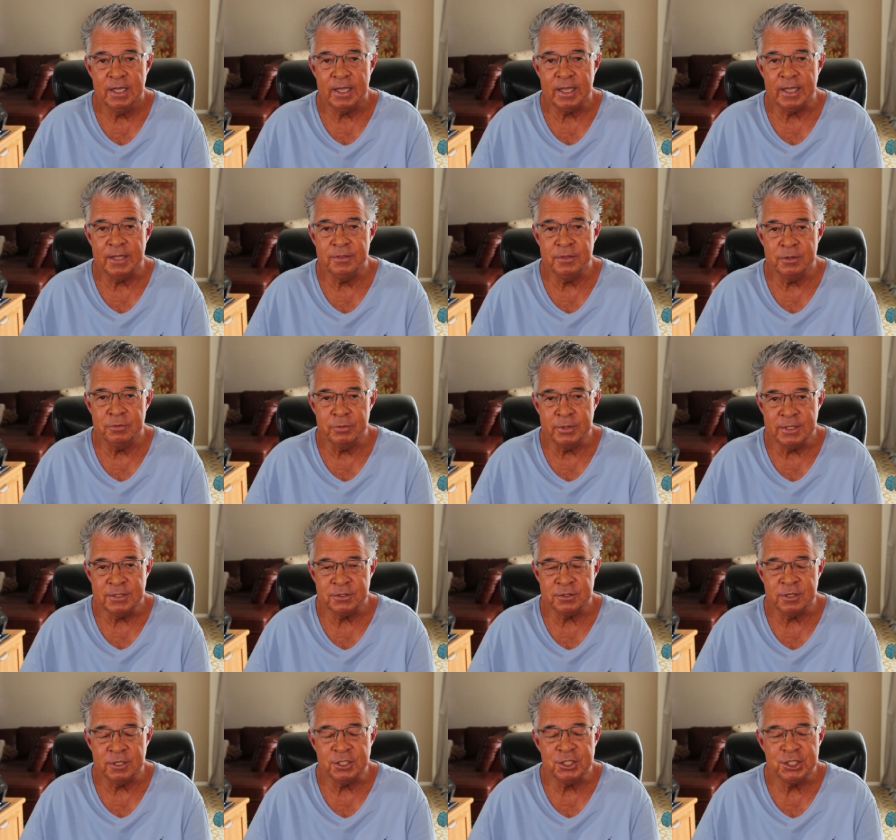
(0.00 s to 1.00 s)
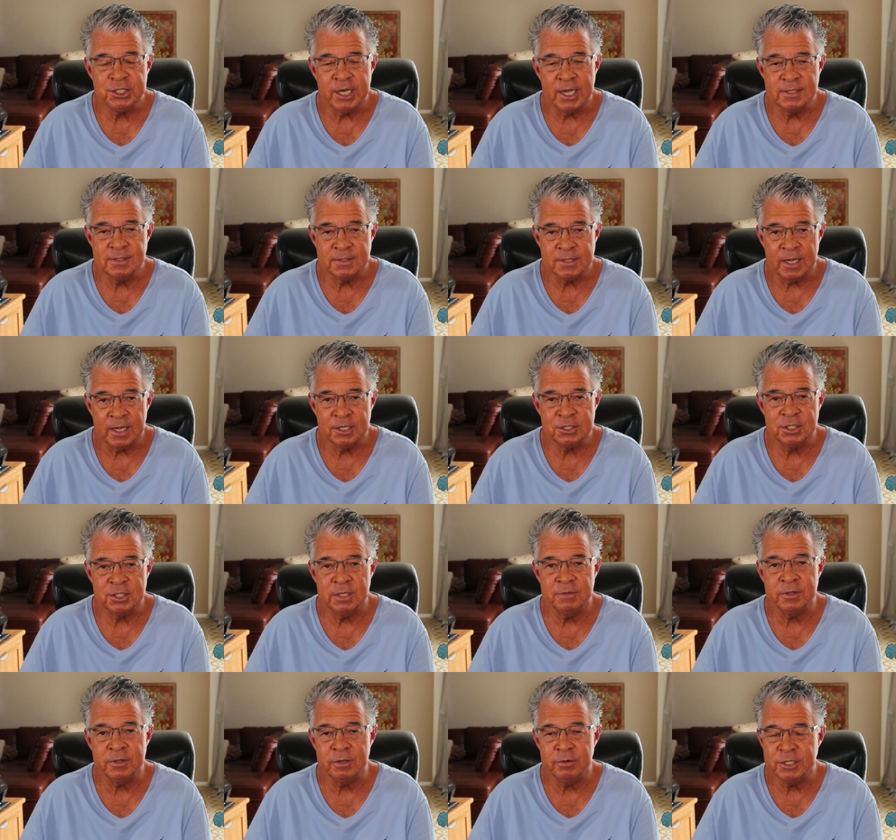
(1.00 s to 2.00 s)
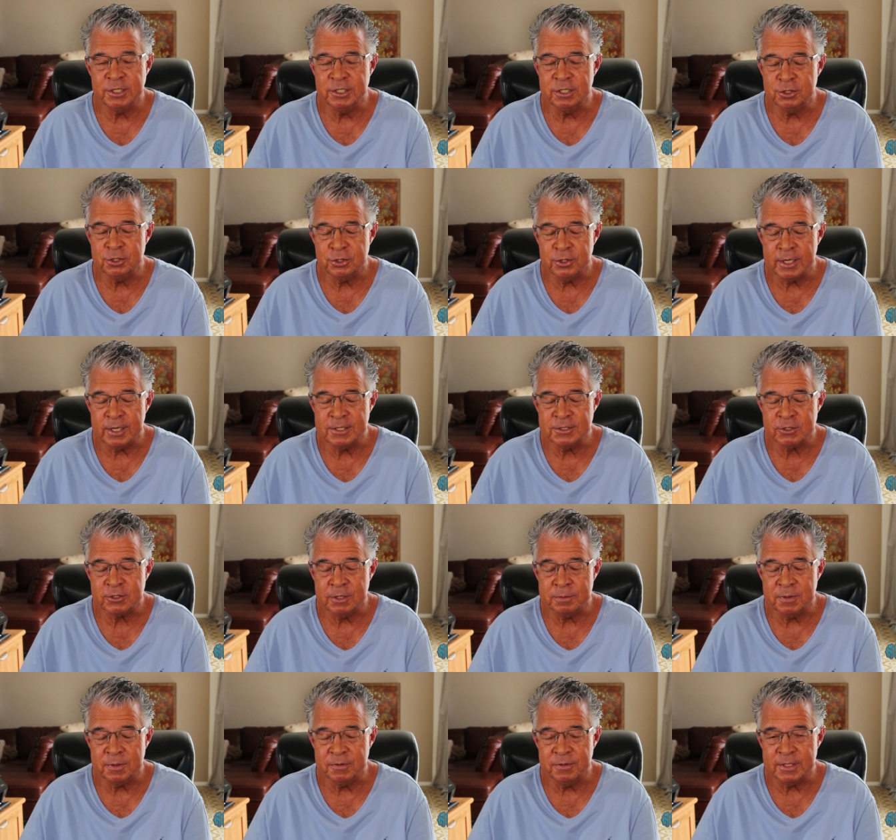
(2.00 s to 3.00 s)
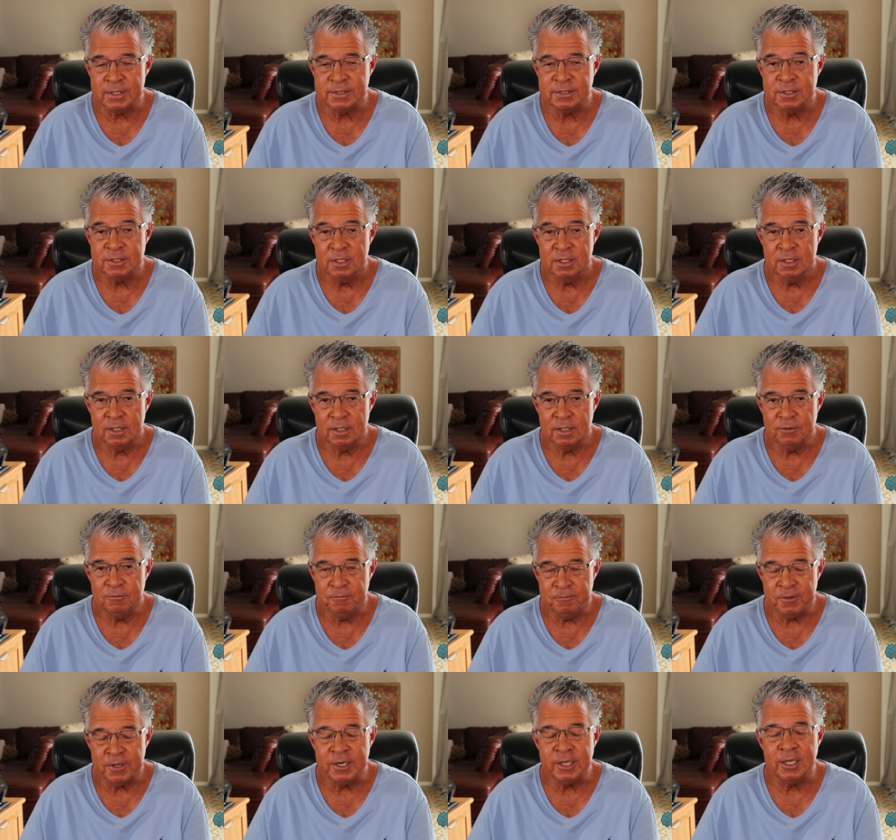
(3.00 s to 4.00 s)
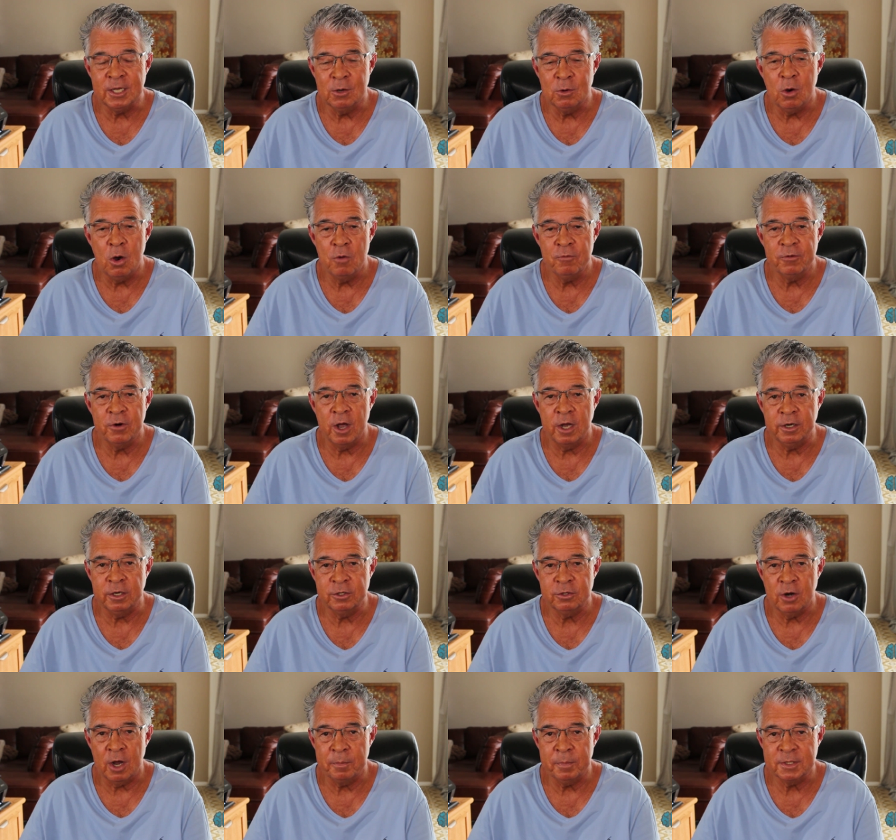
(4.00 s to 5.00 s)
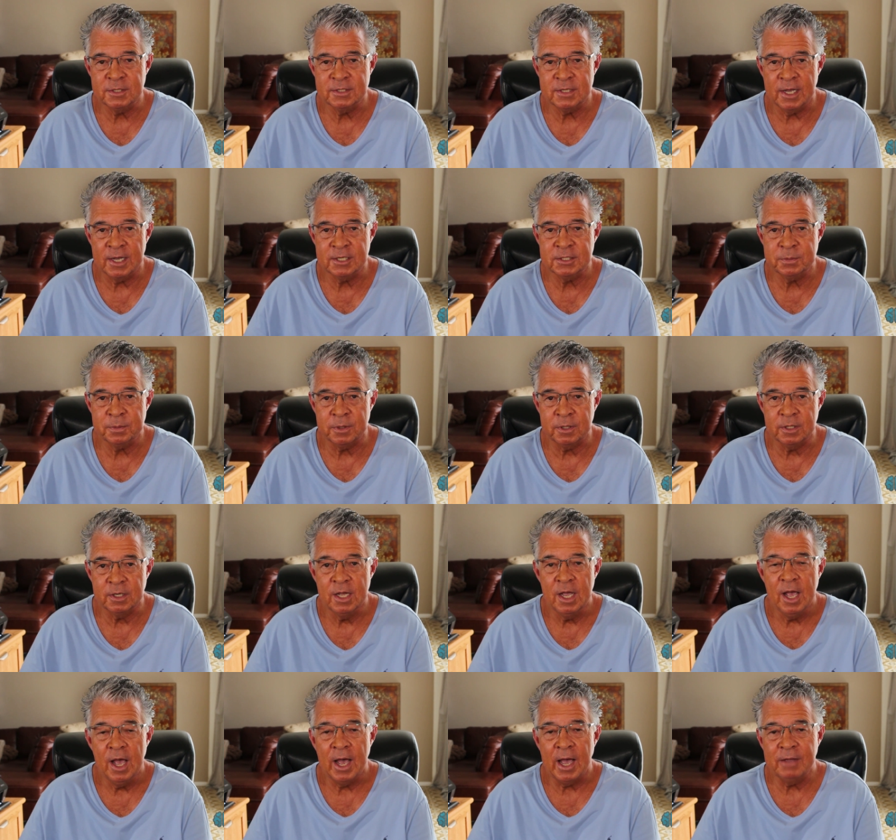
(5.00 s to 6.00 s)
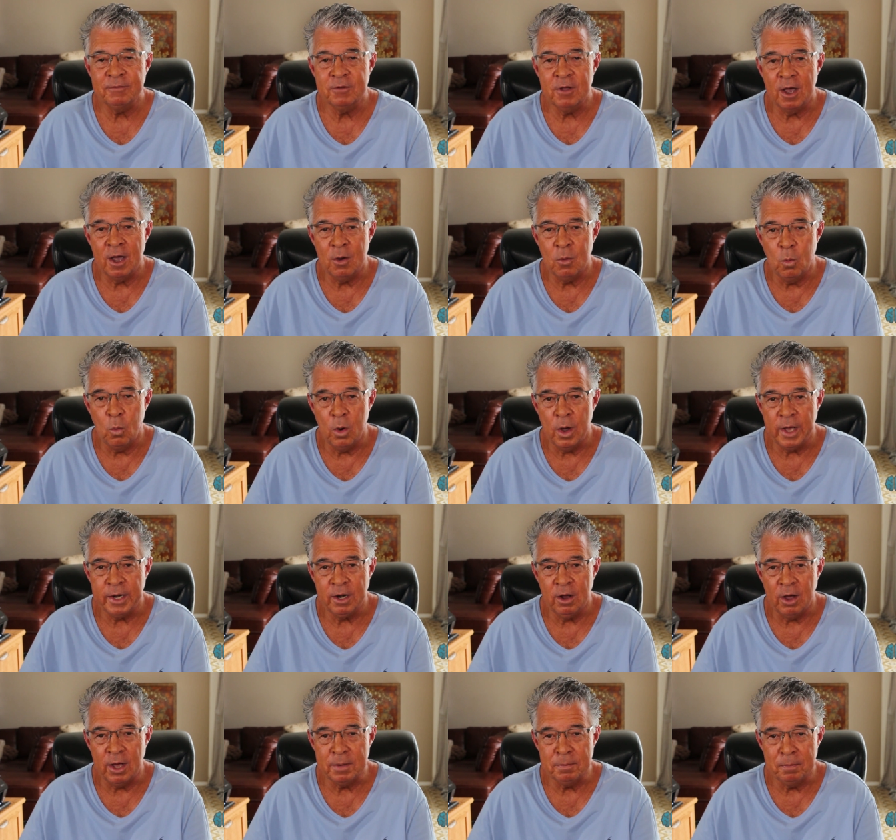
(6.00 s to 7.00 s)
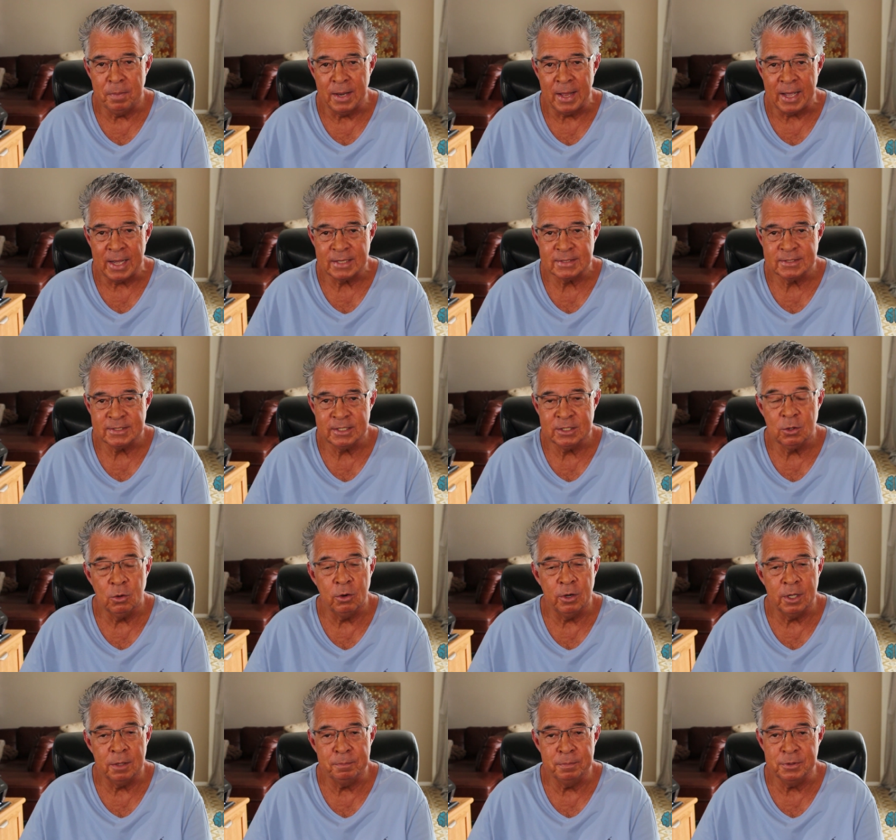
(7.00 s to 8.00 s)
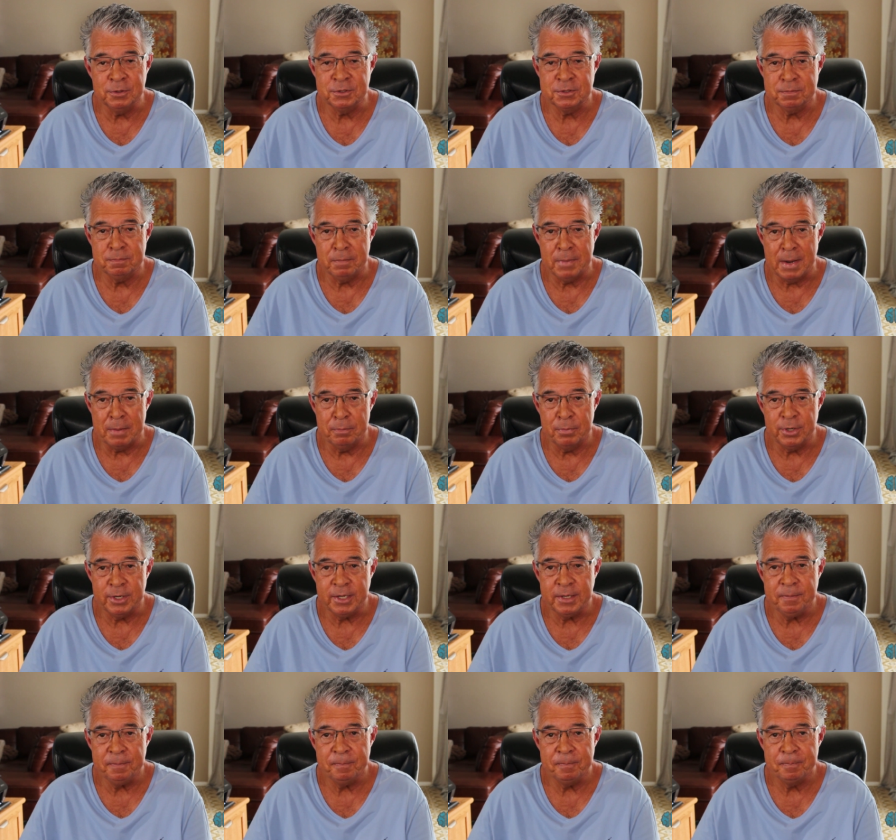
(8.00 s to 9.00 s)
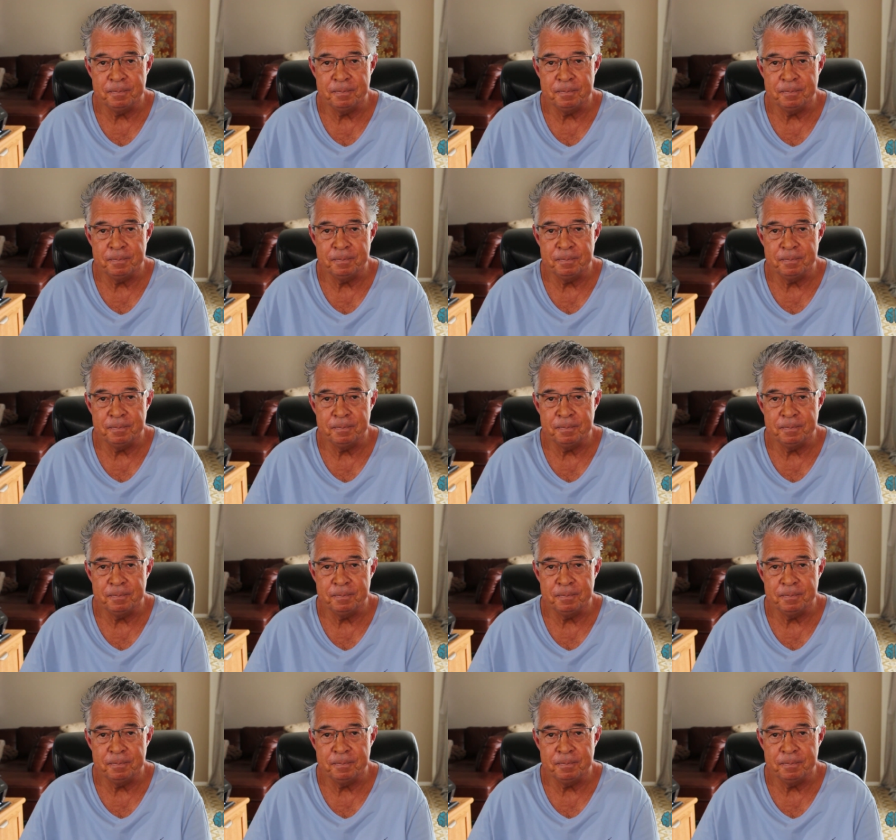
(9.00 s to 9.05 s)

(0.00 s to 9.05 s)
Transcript: in the research section of the original transcript of this video over on Nootropics Expert. I've got one on black seed oil boosts memory.